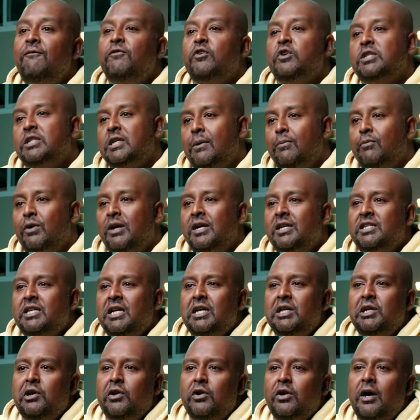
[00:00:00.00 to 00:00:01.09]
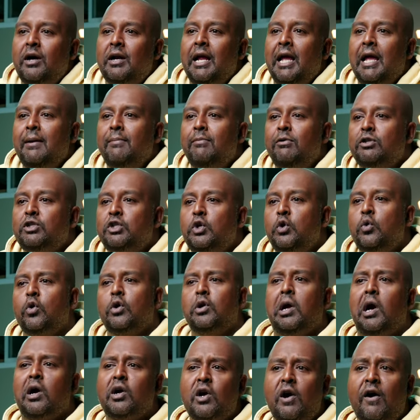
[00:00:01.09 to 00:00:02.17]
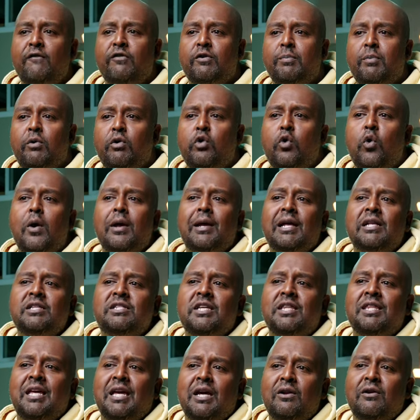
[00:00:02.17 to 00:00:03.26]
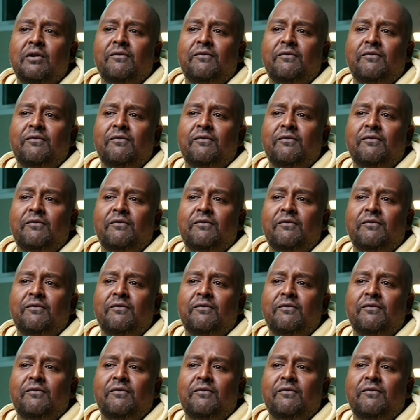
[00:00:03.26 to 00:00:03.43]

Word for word: If for some reason you're not able to or not comfortable going into the